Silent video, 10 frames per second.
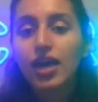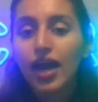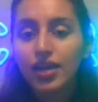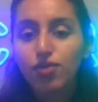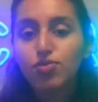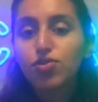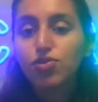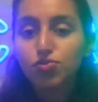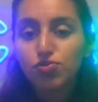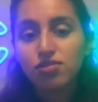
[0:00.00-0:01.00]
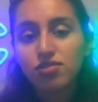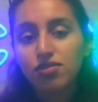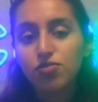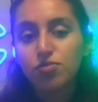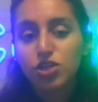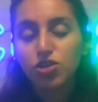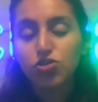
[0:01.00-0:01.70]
And how do you use this information